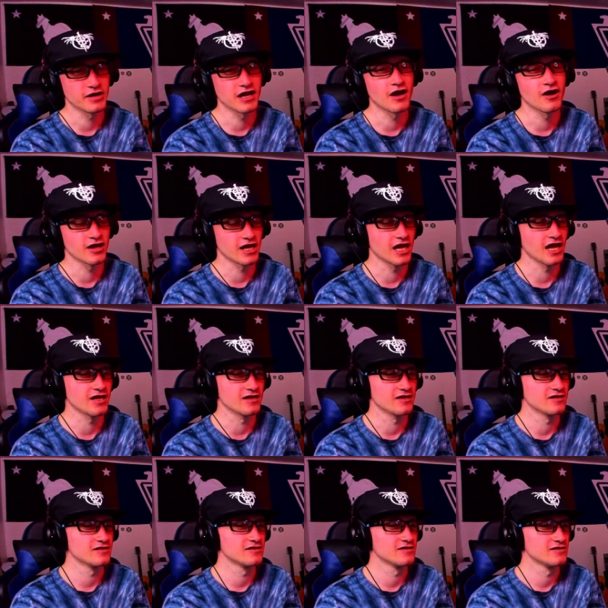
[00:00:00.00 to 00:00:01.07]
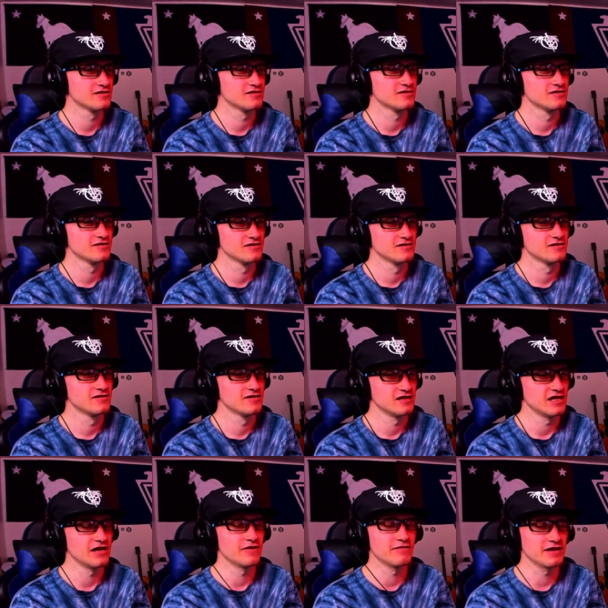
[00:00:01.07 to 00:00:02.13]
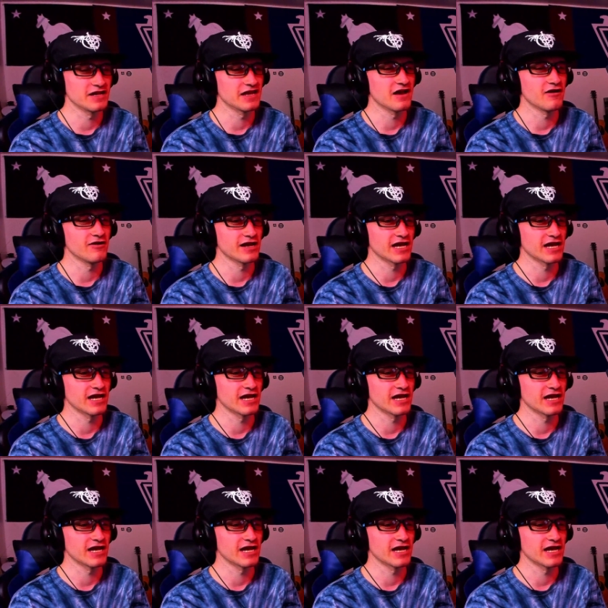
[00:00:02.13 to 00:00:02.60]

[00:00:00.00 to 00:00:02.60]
we go again. Here we go